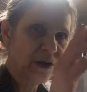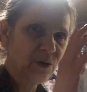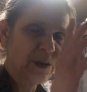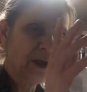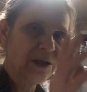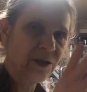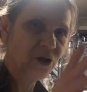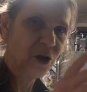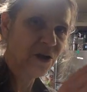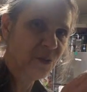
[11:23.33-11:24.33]
That's because the
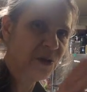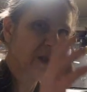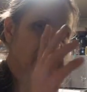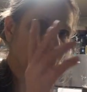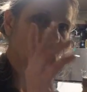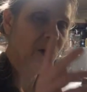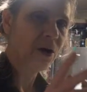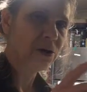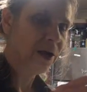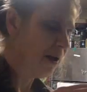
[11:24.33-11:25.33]
jar's been sitting a
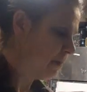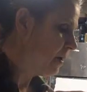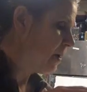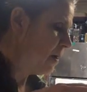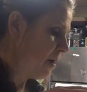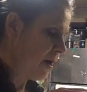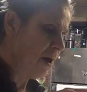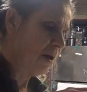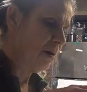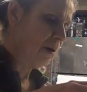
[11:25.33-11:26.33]
long time,
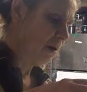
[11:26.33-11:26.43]
and